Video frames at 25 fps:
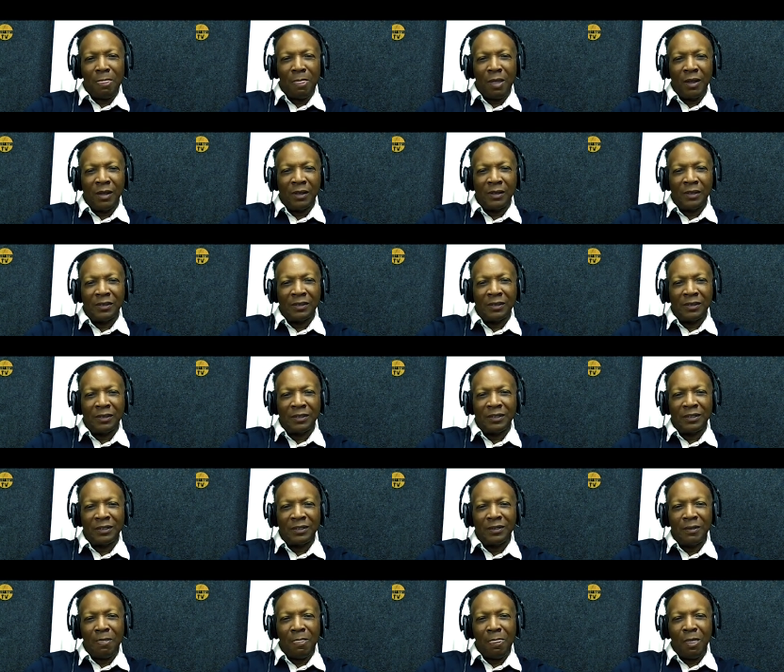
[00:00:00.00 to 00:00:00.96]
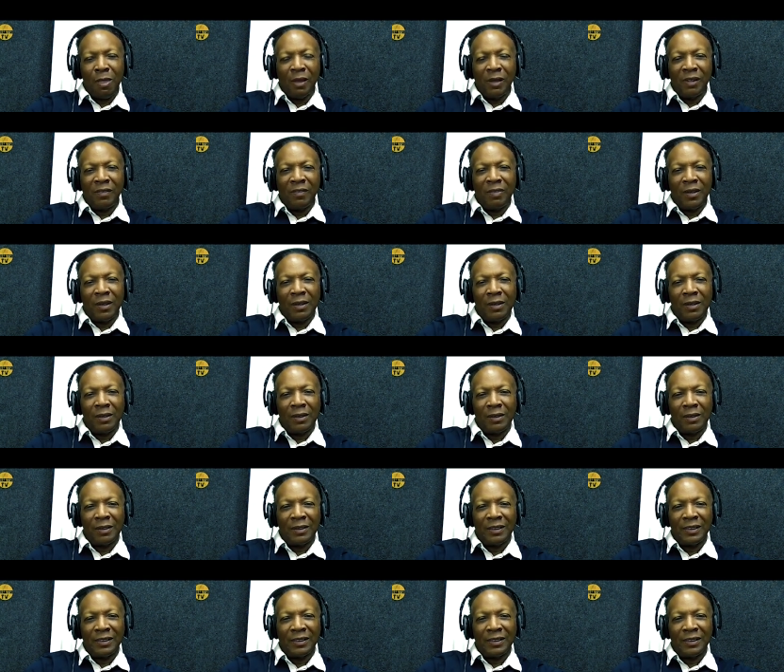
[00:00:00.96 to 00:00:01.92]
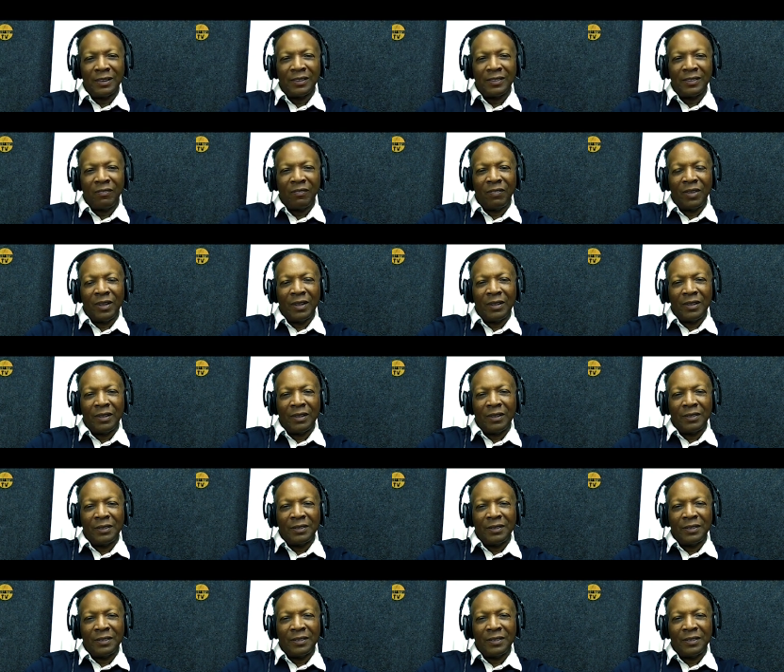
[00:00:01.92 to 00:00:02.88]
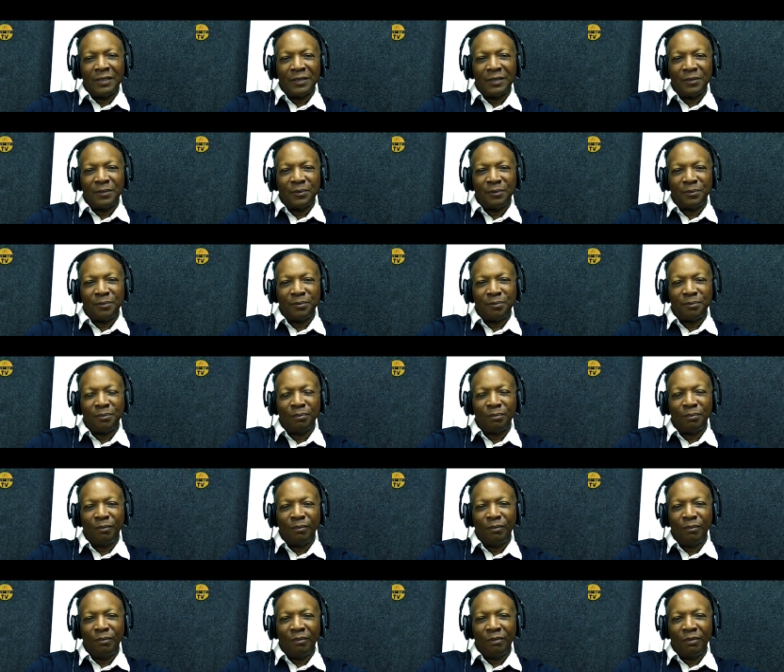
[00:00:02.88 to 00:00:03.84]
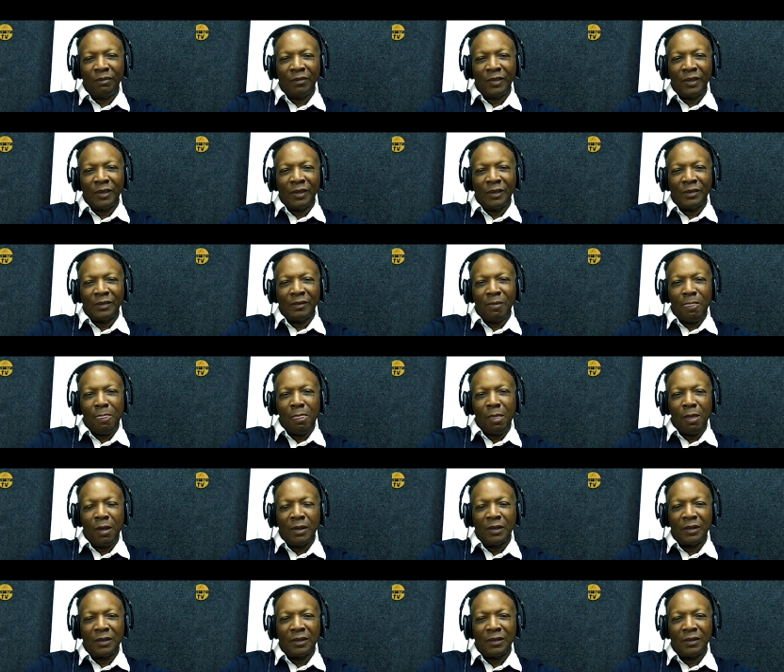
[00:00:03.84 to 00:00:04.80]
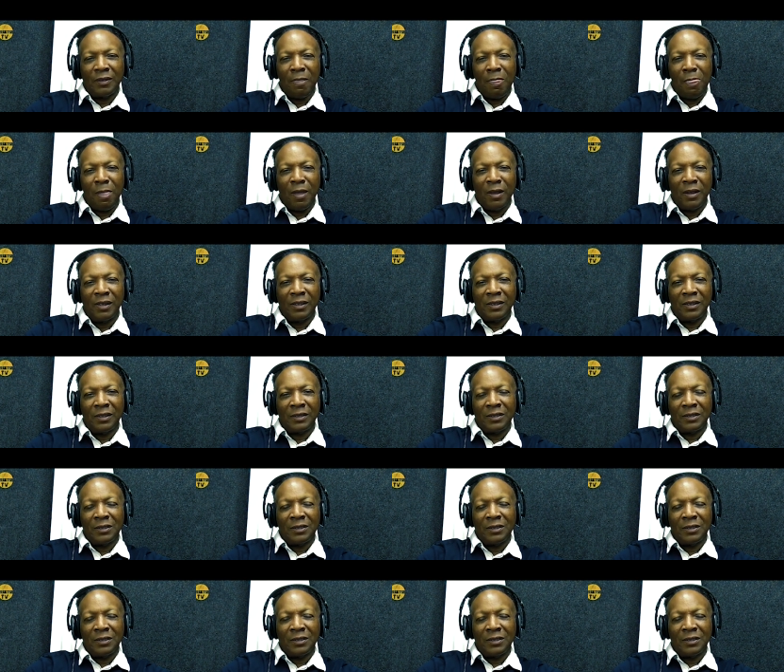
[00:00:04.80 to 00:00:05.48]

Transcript: Journey was uh, when I was actually five, six, seven years old. I started humming in music.